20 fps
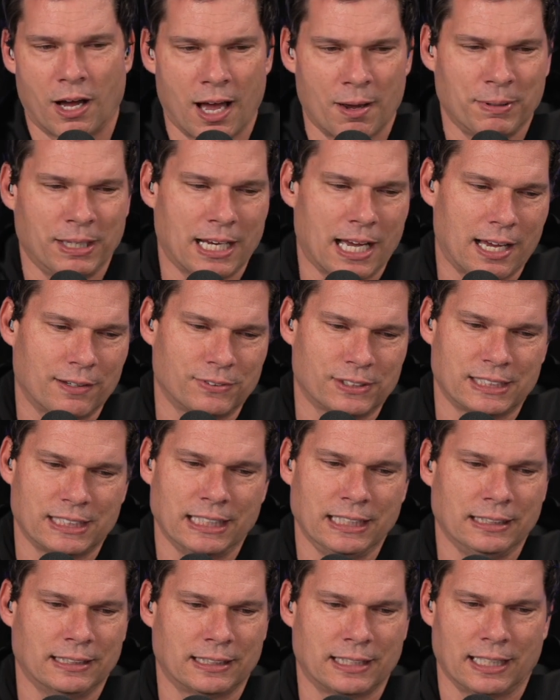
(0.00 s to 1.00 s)
I mean, I've
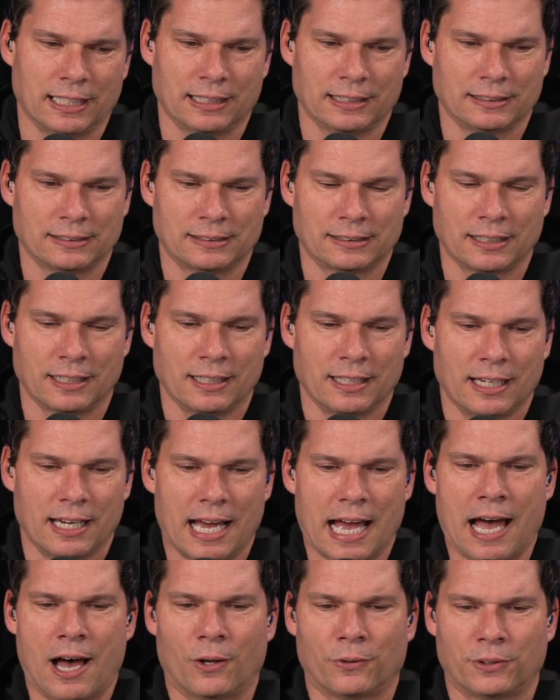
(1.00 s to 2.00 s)
seen things
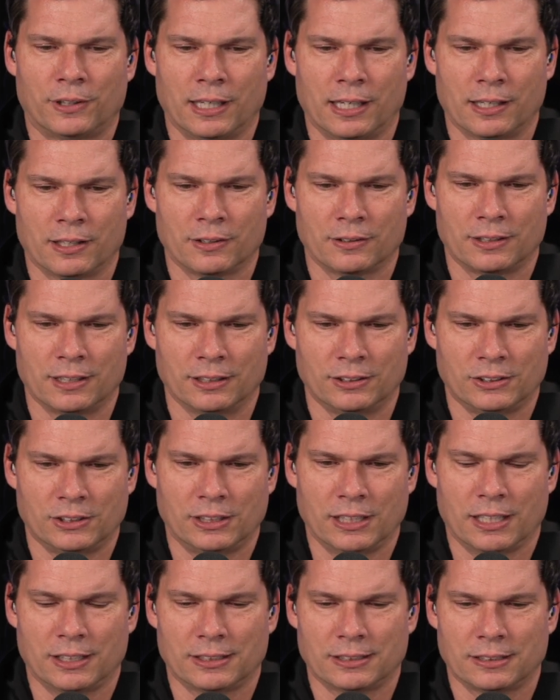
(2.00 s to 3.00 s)
out there that
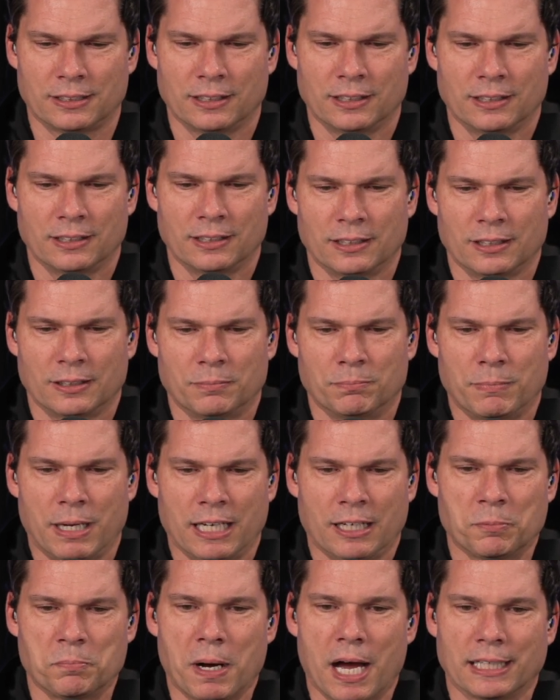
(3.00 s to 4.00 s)
just
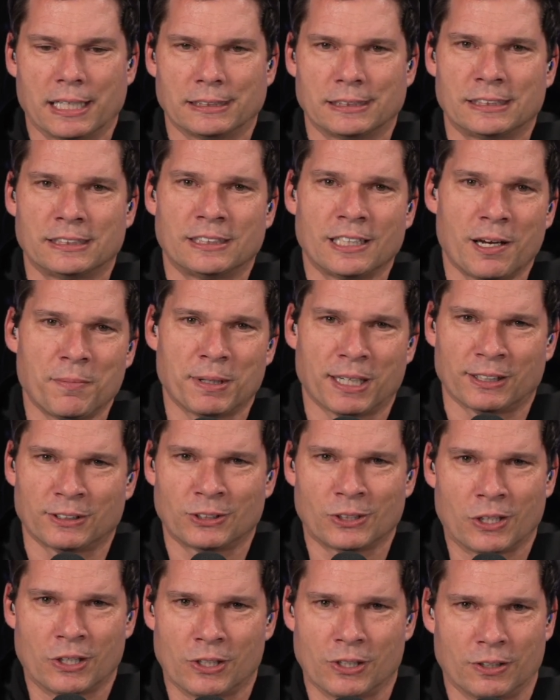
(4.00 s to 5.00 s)
make my stomach
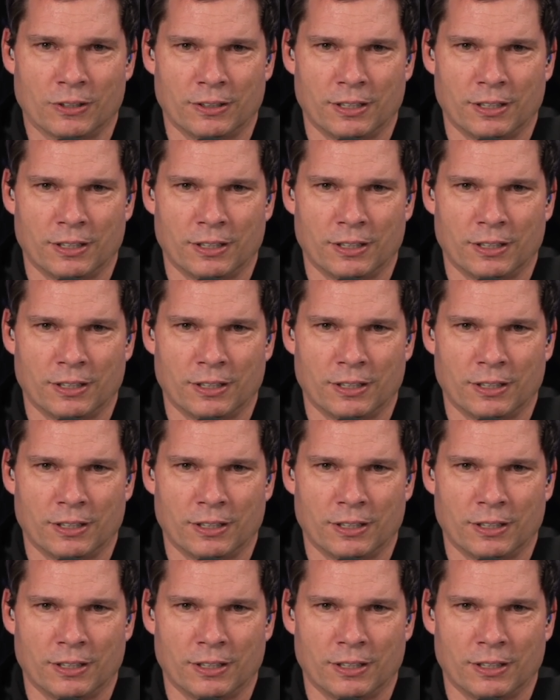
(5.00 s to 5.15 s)
turn.